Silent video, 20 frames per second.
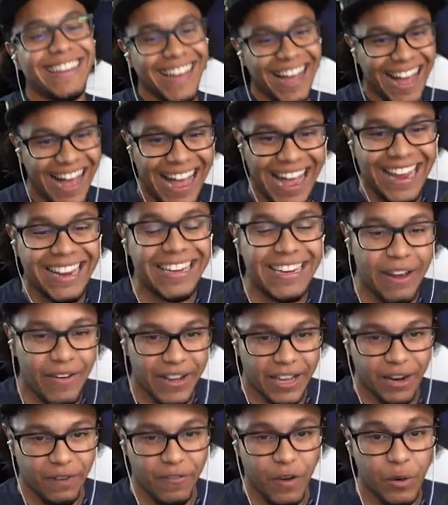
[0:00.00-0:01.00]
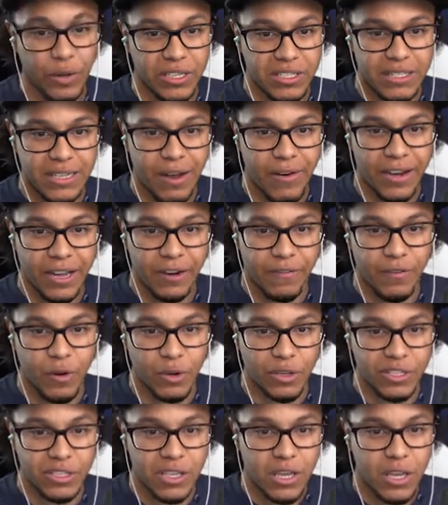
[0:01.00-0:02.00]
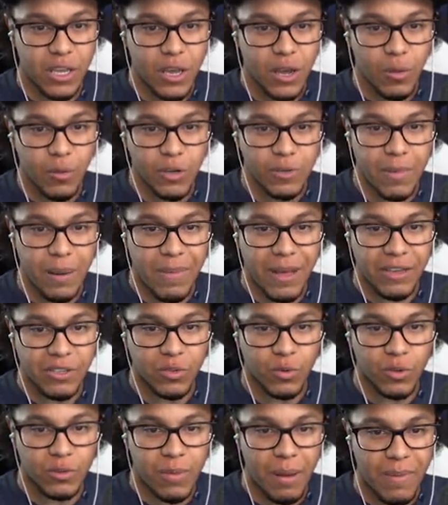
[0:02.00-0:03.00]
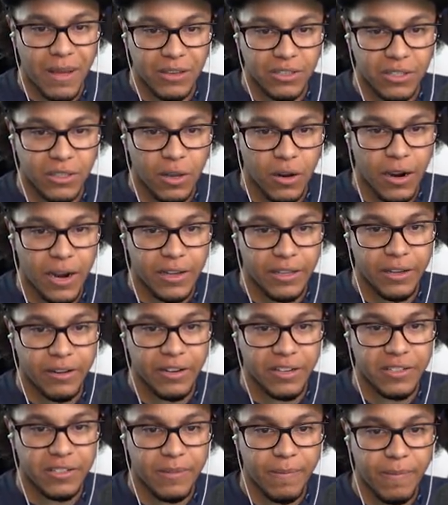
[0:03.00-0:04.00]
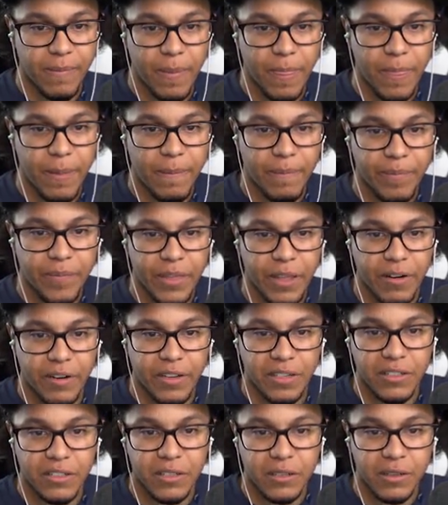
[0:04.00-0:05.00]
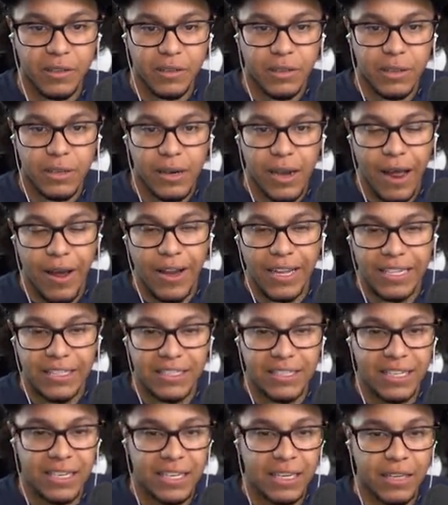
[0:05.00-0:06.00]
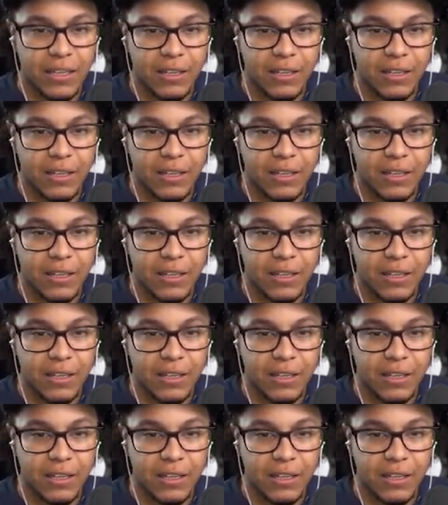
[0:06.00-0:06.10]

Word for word: Hi. Now I gotta focus. Where's my mouse? All right, there it is. Now I can see a